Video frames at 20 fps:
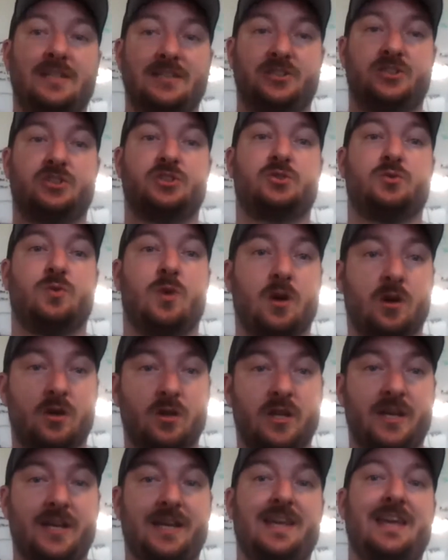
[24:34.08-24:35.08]
is
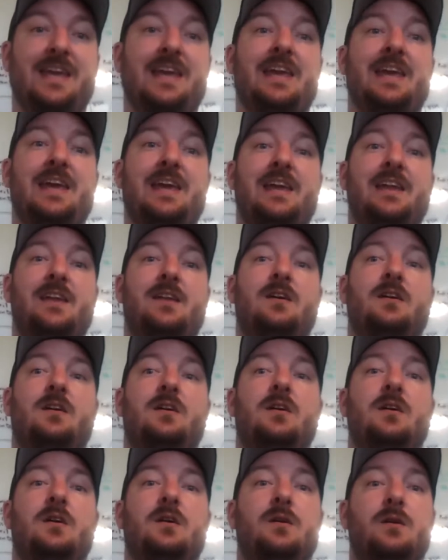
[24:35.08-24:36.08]
struggling in,
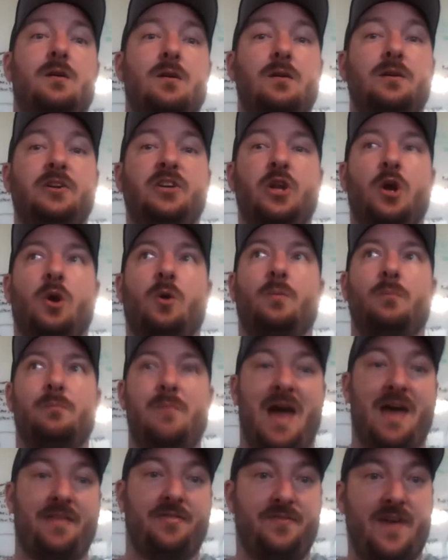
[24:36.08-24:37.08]

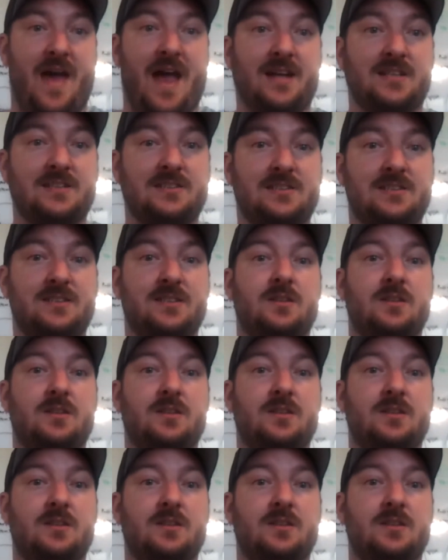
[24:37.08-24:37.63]
math facts?